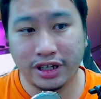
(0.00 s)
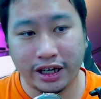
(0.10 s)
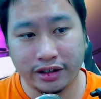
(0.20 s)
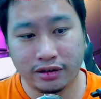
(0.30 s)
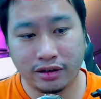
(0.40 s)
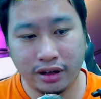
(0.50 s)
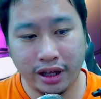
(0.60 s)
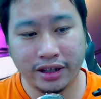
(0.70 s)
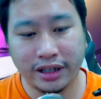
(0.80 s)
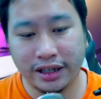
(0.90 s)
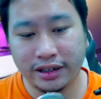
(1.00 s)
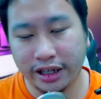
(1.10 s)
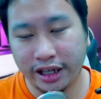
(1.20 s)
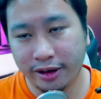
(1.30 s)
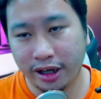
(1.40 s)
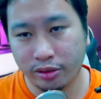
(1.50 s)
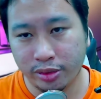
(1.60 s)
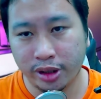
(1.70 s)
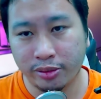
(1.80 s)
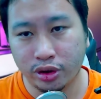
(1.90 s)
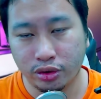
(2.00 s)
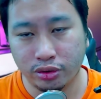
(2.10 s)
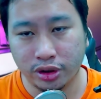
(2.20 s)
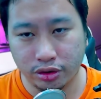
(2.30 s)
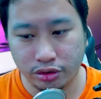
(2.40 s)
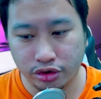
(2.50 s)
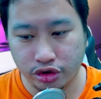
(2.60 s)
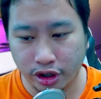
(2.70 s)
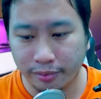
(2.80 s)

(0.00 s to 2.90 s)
I think that the AI will be able to do a good job,